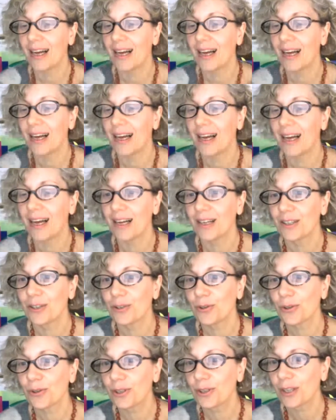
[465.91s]

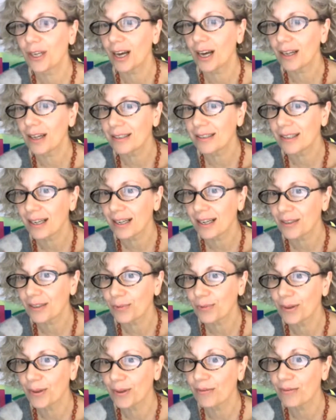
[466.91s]
to the
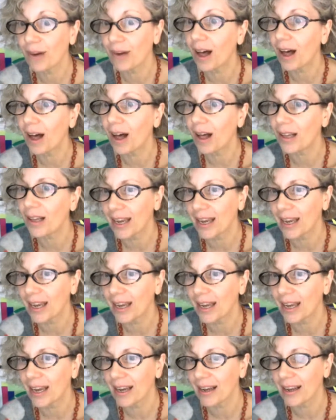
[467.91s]
contact with other
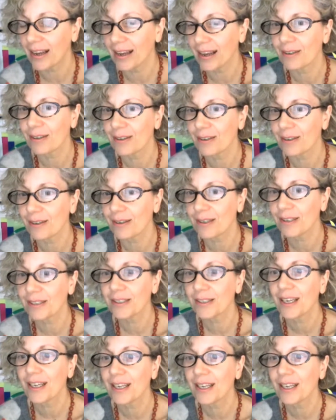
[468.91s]
caregivers